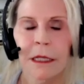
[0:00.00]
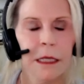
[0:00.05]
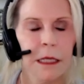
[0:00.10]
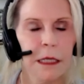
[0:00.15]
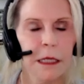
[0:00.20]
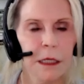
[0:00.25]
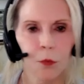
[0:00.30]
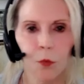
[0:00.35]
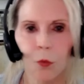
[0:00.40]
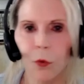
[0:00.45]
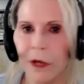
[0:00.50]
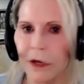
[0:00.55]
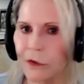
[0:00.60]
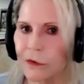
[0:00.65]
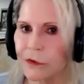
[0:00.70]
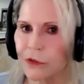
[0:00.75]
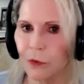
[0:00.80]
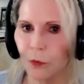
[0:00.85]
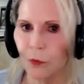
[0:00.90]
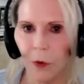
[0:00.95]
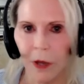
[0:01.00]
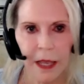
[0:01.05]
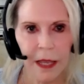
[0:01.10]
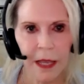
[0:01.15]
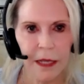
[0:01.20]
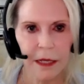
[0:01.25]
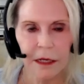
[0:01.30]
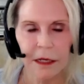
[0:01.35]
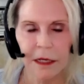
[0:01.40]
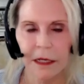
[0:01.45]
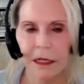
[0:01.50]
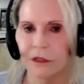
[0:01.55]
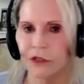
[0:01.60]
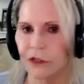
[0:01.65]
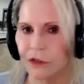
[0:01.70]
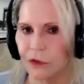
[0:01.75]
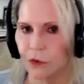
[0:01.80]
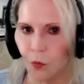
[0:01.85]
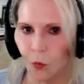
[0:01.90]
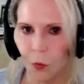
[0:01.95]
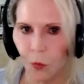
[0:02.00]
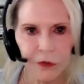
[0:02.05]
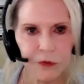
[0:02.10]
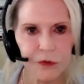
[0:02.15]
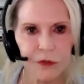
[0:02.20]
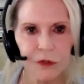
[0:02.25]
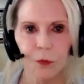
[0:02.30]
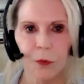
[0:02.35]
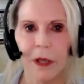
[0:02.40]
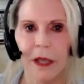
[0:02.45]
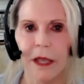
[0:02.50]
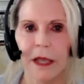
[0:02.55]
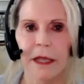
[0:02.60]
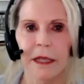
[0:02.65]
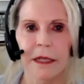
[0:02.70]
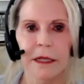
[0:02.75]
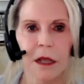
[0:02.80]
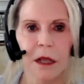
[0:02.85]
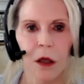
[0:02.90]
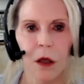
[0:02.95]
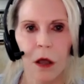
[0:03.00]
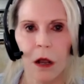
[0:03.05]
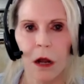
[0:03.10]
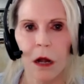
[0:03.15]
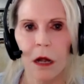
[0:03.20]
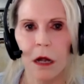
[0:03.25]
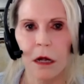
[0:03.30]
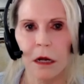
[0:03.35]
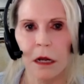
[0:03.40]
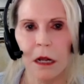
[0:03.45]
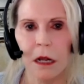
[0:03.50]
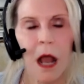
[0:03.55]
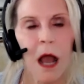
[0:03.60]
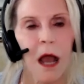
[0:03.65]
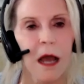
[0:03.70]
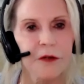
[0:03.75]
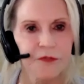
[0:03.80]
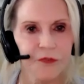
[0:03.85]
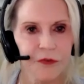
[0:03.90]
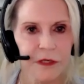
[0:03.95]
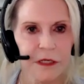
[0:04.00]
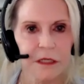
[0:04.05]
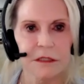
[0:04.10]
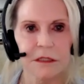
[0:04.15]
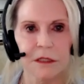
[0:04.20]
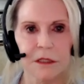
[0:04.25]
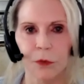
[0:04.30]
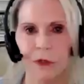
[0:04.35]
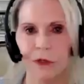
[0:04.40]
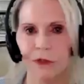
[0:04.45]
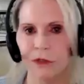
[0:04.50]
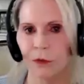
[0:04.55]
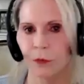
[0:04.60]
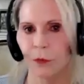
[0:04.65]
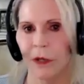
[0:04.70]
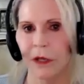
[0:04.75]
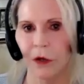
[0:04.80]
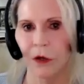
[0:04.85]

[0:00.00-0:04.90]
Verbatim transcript: it wears away, it just wears away our confidence, it wears away our